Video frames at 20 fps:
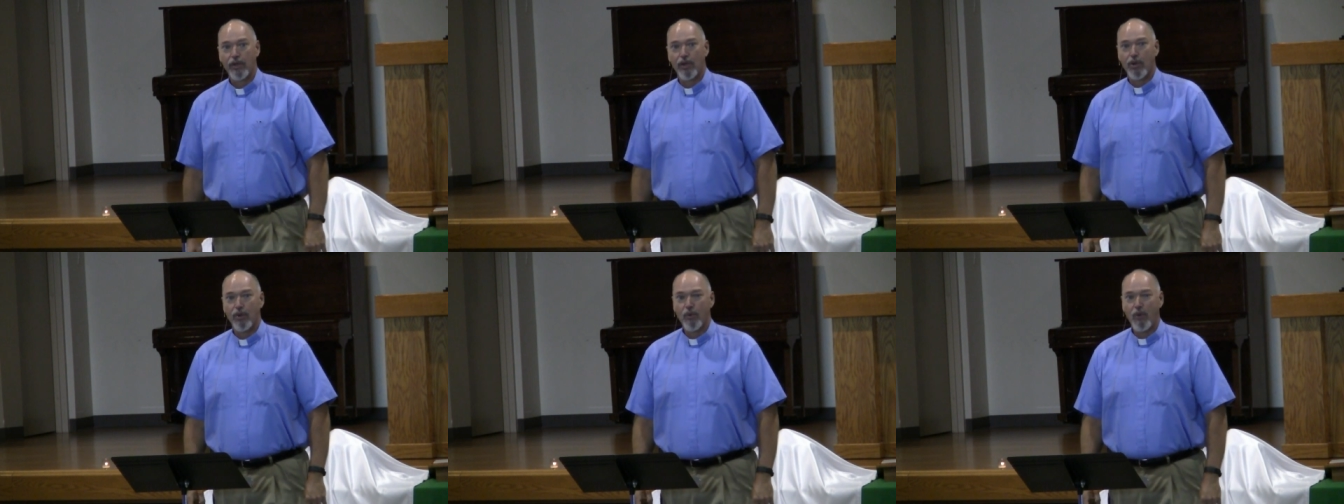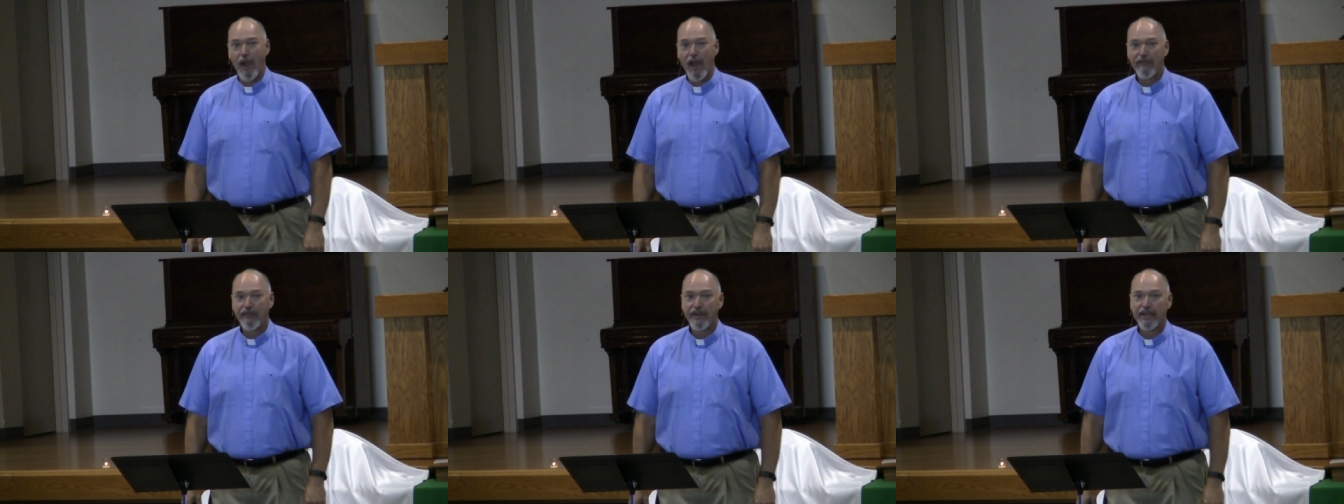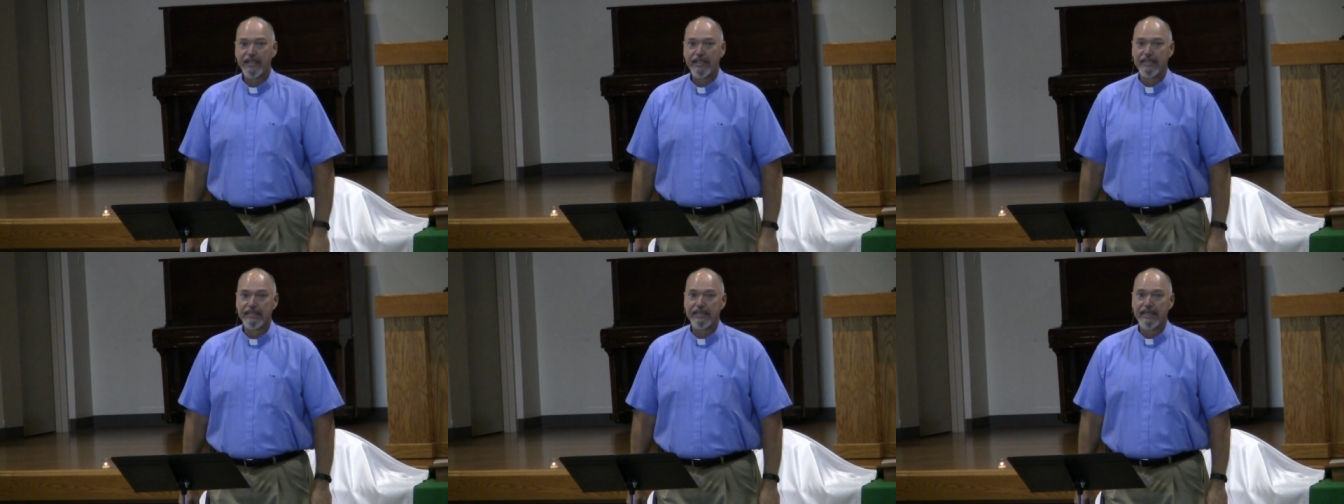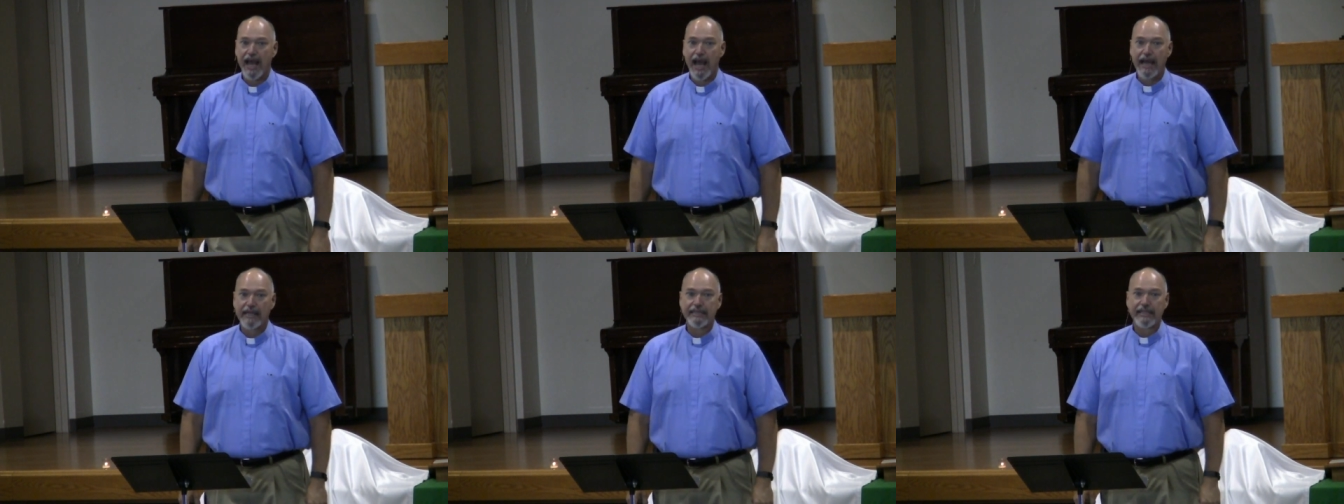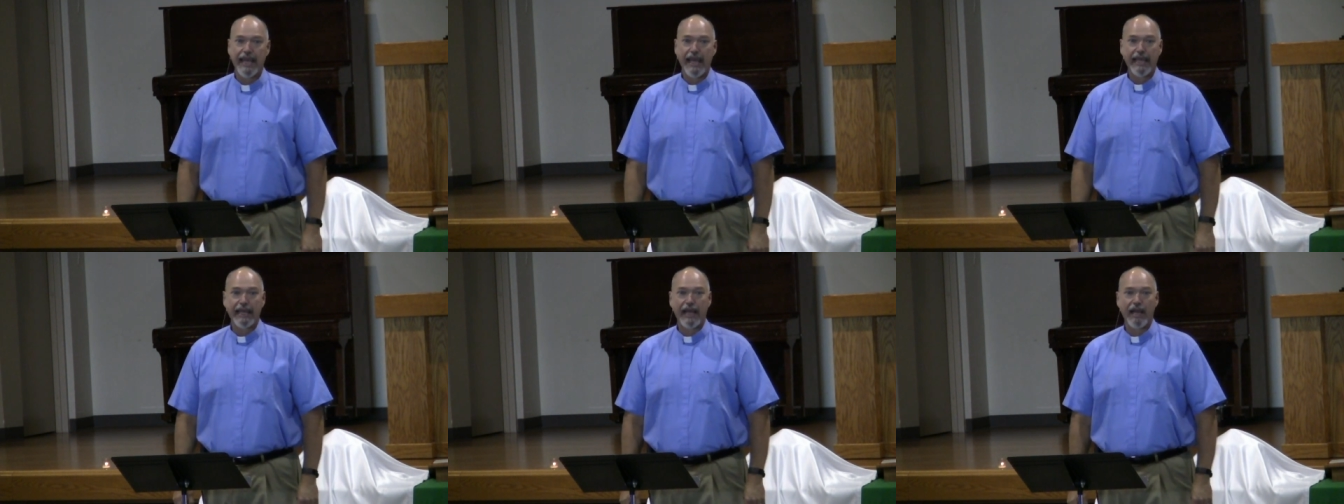whoever does not
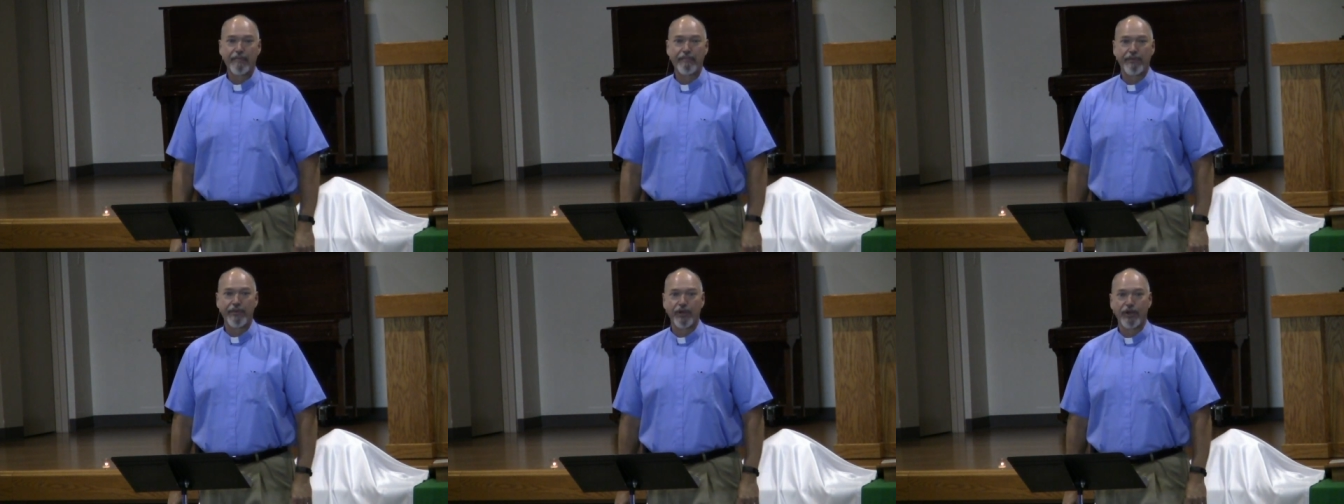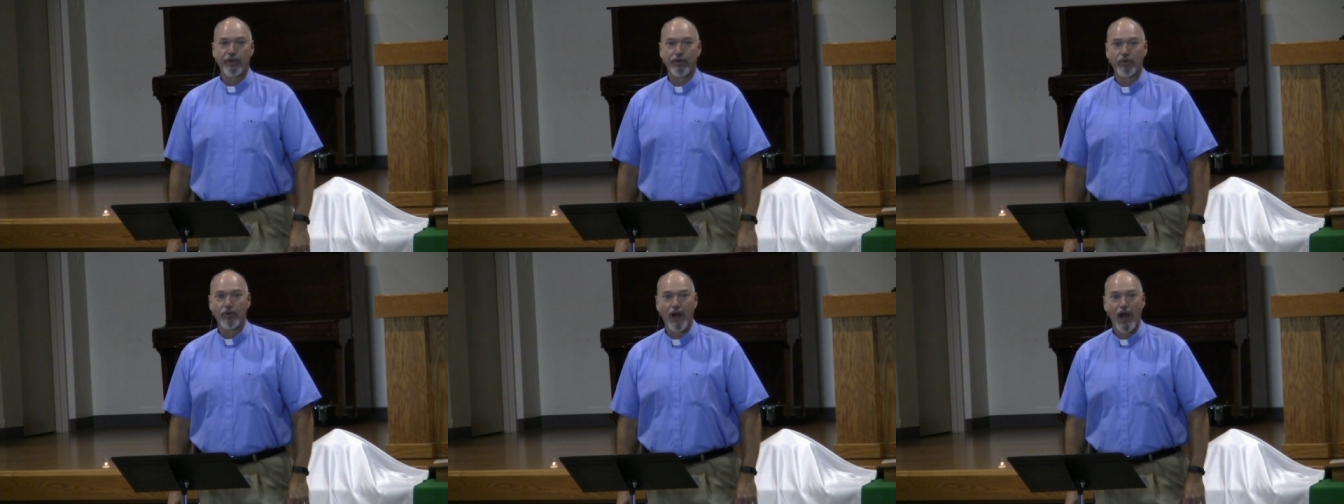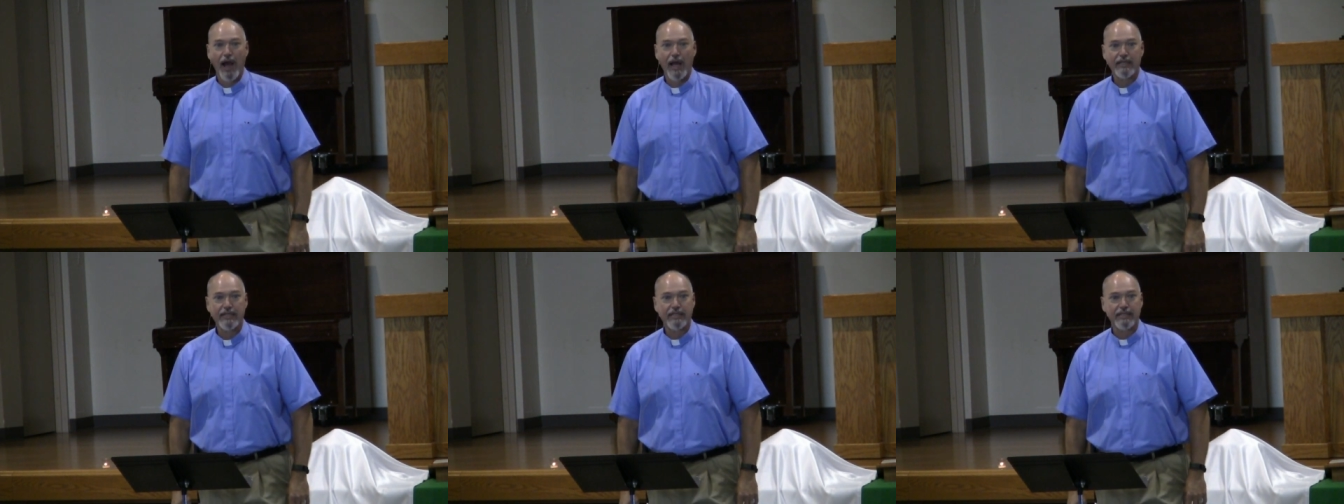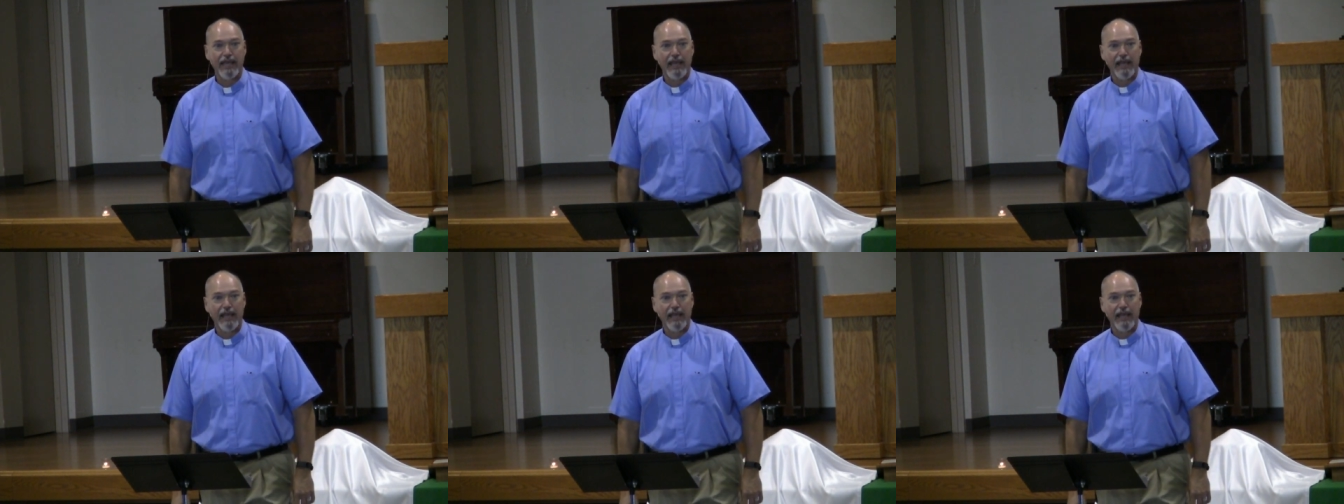take up the cross